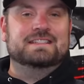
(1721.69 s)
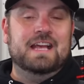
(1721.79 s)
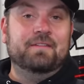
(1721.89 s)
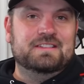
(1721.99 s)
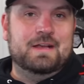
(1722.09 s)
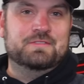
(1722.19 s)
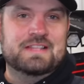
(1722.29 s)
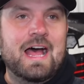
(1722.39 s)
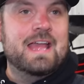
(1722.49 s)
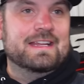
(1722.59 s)
the stuff because I was
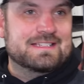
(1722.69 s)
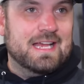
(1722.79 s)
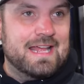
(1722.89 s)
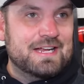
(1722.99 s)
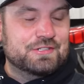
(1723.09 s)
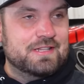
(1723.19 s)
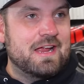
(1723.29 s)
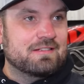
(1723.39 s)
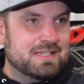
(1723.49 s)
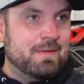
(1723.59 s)
lying. It's not actually
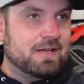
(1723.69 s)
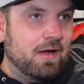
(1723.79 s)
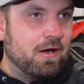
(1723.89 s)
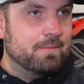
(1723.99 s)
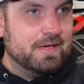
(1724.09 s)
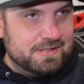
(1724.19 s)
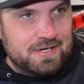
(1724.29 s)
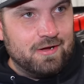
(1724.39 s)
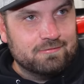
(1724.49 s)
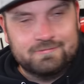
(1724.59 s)
there. It's in my car, but
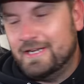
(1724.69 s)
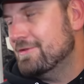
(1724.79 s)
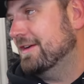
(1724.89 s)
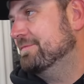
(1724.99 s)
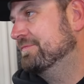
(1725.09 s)
you know. Anyway.